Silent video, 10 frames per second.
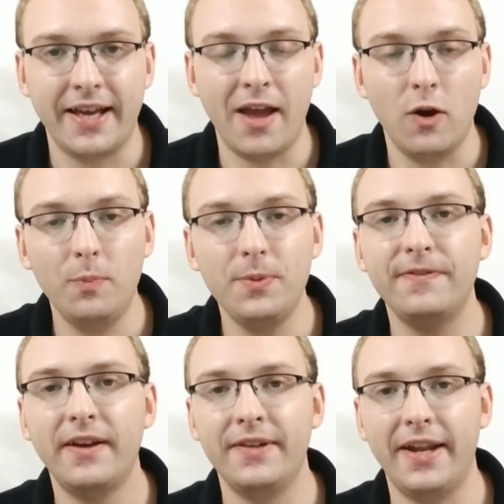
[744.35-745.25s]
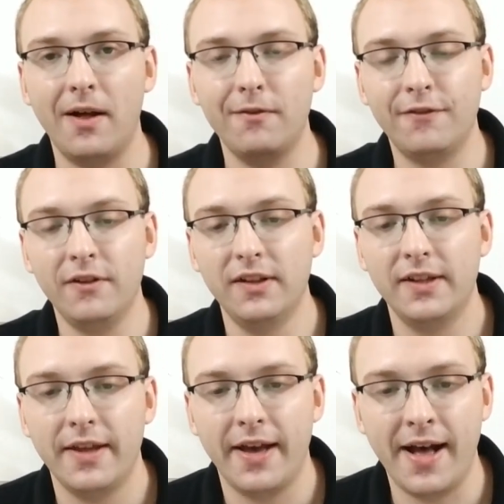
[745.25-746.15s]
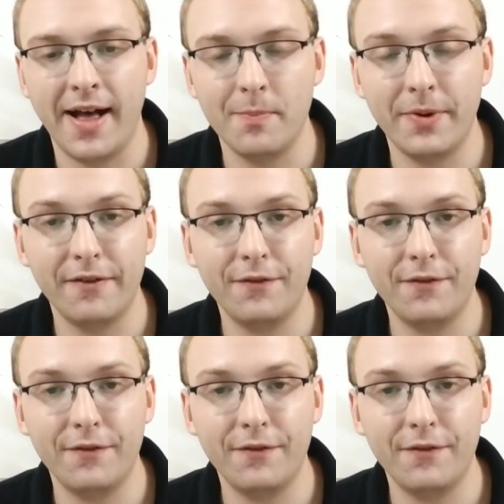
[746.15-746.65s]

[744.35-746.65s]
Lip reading: I hope you found it helpful, but if